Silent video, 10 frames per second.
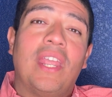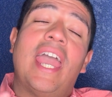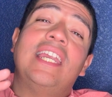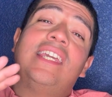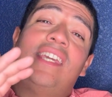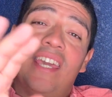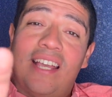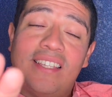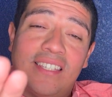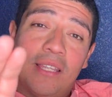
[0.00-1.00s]
and
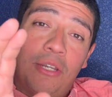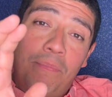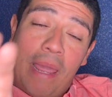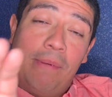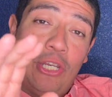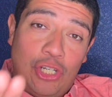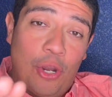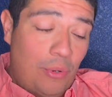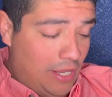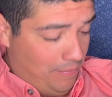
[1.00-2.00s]
kicks the baby
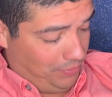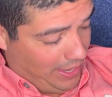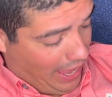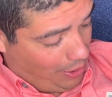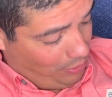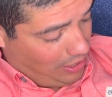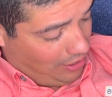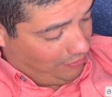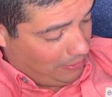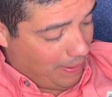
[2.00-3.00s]
joey out
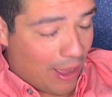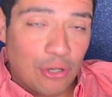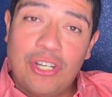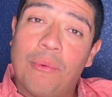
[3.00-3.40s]
of the pouch.